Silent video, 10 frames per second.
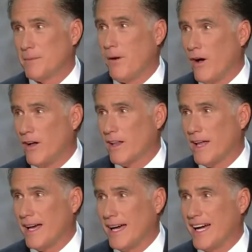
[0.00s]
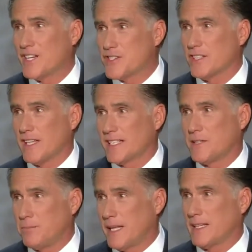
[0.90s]
But Paul, I still
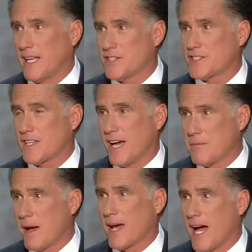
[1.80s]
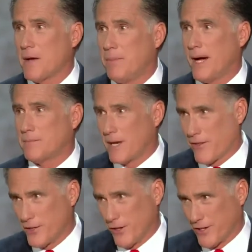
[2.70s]
like the playlist on my iPod
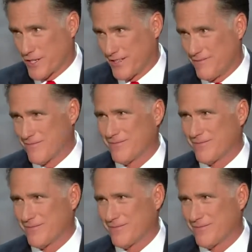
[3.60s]
better than yours.